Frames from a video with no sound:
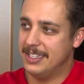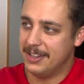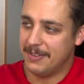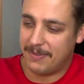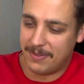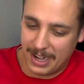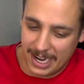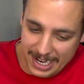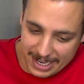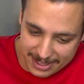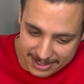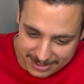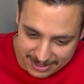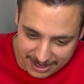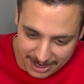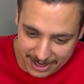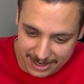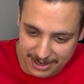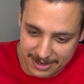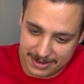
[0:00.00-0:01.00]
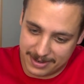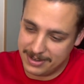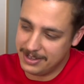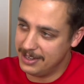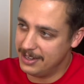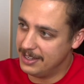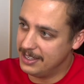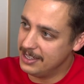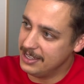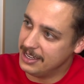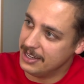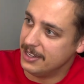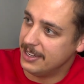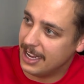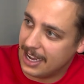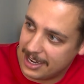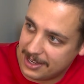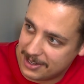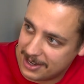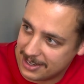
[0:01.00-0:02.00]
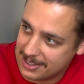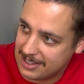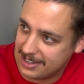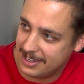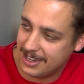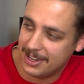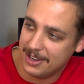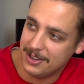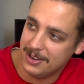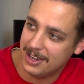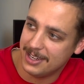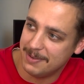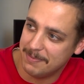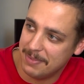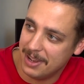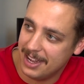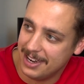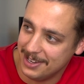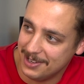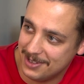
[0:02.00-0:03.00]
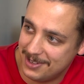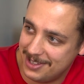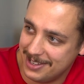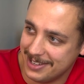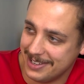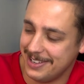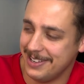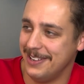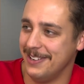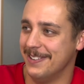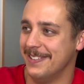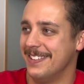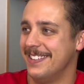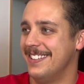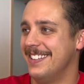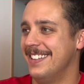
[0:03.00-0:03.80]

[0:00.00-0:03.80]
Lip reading: A defiant son. Your dad tries to tell you not to bet and you still do.